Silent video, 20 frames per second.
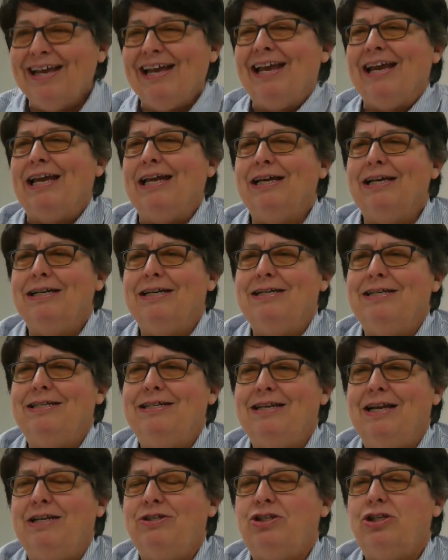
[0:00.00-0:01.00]
And
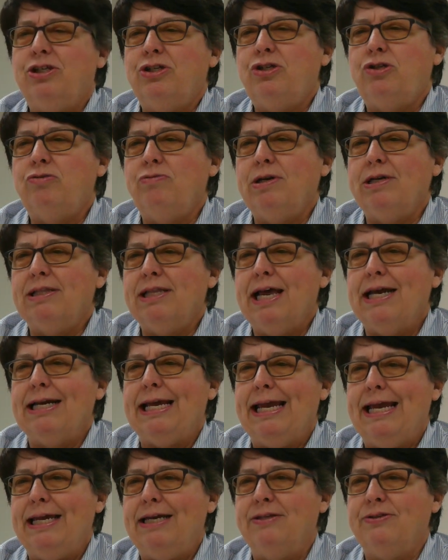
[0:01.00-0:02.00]
just doing a lot of
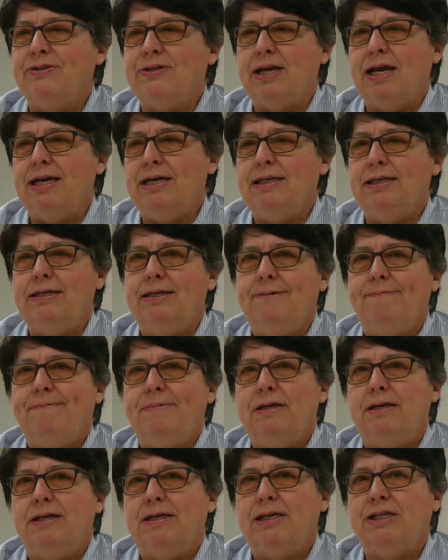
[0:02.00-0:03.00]
hands-on
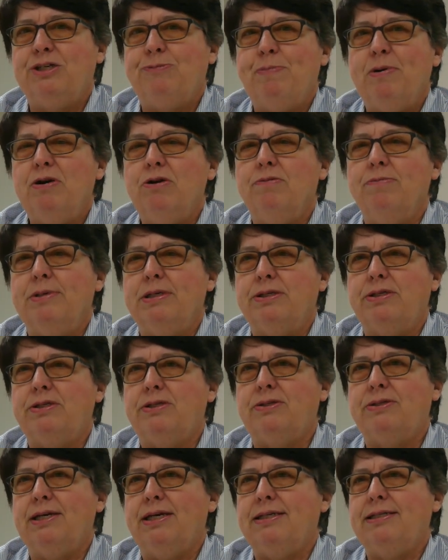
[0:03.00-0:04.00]

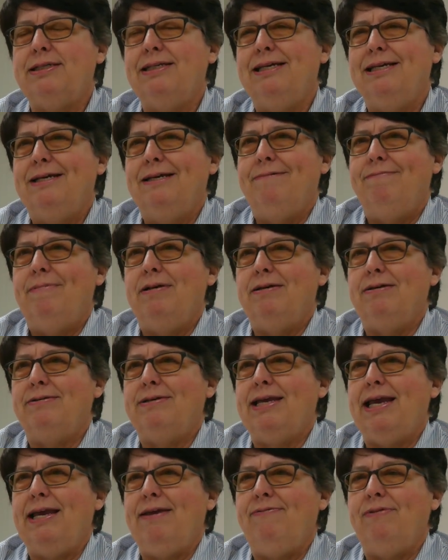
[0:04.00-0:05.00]
experiments that
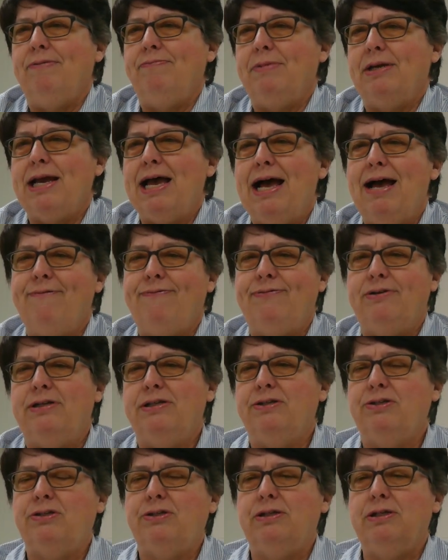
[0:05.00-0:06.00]
gave them the
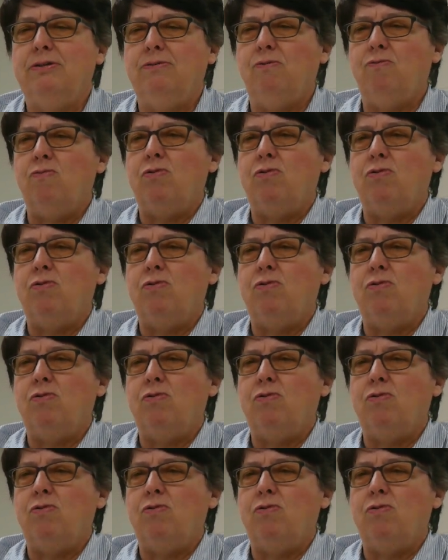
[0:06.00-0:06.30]
confidence that,